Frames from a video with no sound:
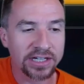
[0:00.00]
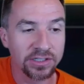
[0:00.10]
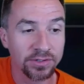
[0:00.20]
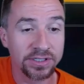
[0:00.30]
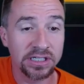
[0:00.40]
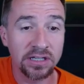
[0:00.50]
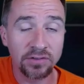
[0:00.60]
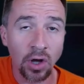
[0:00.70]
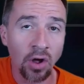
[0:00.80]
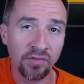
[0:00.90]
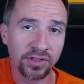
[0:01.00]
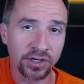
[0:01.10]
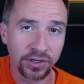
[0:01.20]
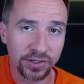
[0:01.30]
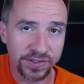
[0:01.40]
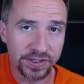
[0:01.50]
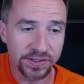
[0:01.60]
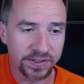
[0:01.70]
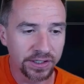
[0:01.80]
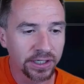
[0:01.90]
received all of the
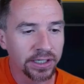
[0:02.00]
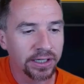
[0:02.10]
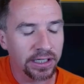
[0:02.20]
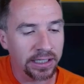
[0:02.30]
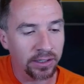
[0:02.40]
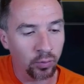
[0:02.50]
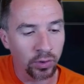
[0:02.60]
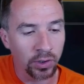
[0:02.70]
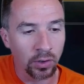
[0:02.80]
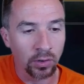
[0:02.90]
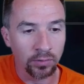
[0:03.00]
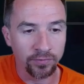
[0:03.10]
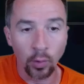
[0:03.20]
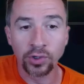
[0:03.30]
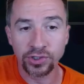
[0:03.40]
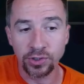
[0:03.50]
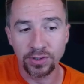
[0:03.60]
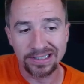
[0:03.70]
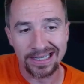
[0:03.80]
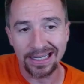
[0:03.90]
curses, it will force you to
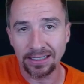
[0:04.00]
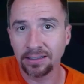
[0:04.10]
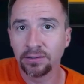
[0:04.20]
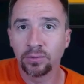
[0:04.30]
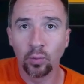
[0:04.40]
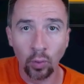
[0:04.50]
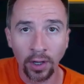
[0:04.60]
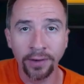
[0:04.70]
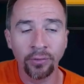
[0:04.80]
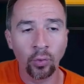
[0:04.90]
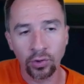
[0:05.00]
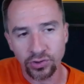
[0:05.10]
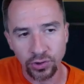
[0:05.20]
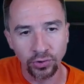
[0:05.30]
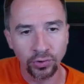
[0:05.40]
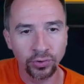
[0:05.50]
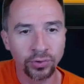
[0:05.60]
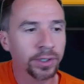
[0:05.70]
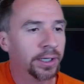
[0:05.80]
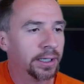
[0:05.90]
take 1 or 2,
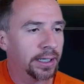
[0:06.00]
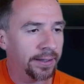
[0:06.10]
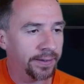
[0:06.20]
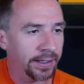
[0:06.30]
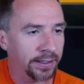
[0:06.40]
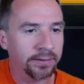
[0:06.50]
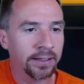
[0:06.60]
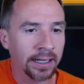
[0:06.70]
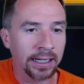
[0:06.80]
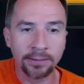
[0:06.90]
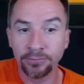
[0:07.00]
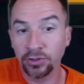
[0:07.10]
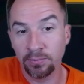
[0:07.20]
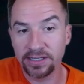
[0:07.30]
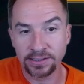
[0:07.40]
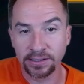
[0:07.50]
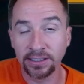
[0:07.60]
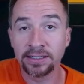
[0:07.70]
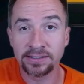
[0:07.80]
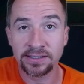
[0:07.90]
and then you basically
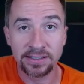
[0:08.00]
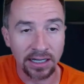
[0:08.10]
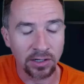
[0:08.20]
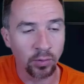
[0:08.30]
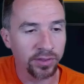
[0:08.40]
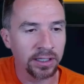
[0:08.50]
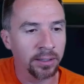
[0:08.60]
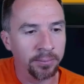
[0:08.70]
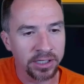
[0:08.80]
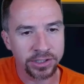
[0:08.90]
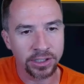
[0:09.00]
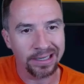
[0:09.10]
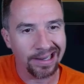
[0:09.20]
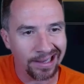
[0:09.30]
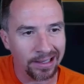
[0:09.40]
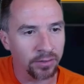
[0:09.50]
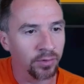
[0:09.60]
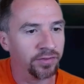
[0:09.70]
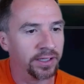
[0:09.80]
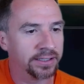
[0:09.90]
get stuck with Inhibition and
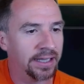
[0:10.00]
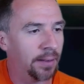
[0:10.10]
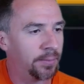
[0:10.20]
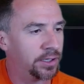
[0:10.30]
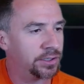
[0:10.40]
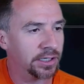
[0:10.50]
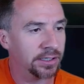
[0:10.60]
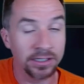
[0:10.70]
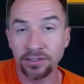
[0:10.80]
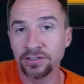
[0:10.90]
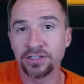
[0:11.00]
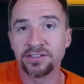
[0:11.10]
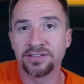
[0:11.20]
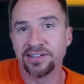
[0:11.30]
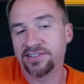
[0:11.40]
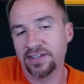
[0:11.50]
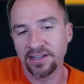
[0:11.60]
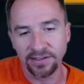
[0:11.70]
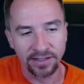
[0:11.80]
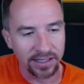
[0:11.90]
Reflect Damage, and then you're just a
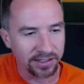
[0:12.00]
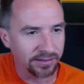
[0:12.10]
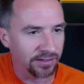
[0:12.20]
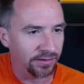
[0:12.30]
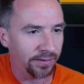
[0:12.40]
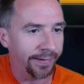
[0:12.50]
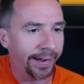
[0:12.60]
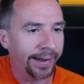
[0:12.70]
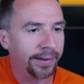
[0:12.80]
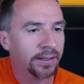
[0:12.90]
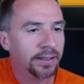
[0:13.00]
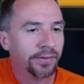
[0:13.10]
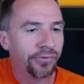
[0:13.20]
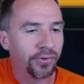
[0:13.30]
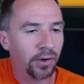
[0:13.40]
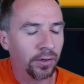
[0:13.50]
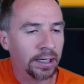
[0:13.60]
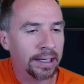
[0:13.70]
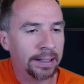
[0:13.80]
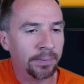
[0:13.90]
sitting duck until you die. So
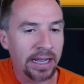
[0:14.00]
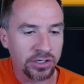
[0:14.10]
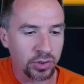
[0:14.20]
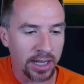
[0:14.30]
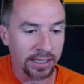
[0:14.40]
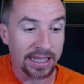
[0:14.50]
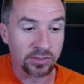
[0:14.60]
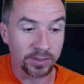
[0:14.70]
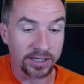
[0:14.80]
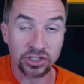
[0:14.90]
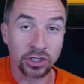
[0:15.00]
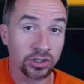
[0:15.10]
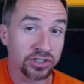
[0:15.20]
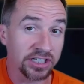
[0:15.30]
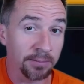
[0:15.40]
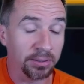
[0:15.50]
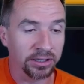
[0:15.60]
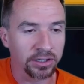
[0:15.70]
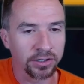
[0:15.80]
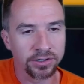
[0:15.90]
that's when I start skipping the
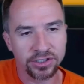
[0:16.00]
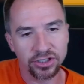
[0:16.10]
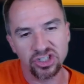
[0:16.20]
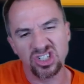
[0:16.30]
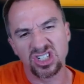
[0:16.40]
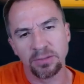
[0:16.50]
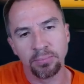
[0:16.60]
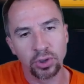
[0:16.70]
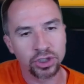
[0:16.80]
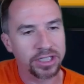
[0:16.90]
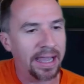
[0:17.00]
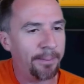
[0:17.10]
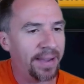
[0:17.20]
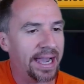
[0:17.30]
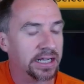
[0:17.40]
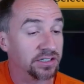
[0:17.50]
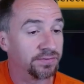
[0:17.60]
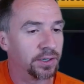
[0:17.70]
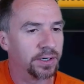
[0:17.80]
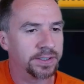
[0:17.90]
curses, just to push that back as
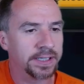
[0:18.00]
far as I